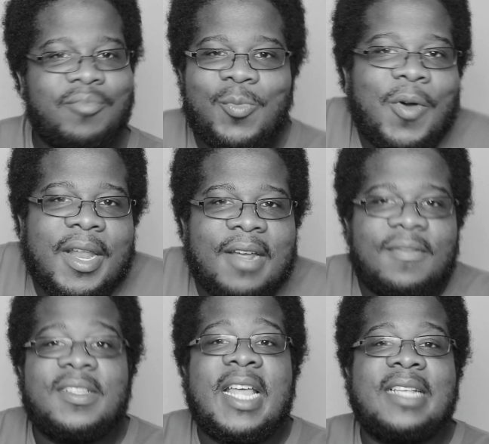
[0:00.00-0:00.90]

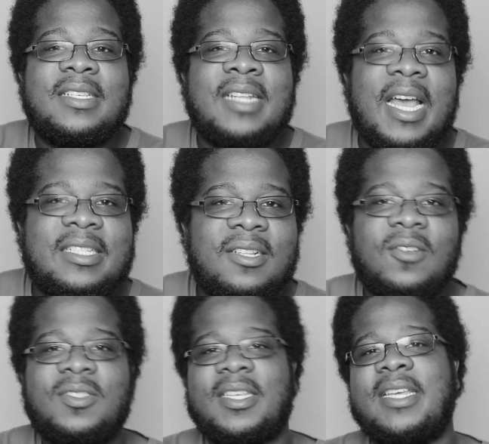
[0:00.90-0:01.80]
Whatever. That's a nice
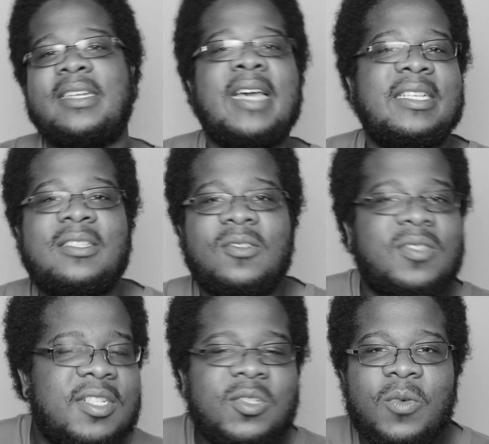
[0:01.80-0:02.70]
little scene, nice little
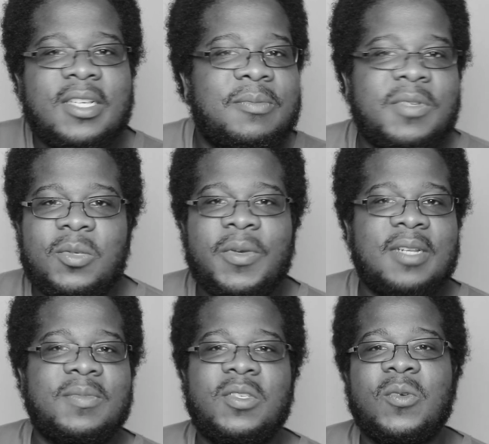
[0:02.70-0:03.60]
situation between
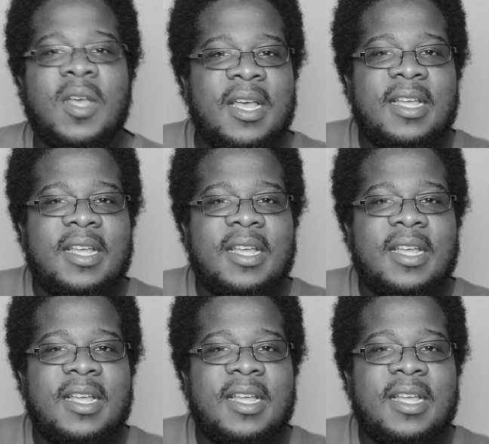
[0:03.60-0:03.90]
them two,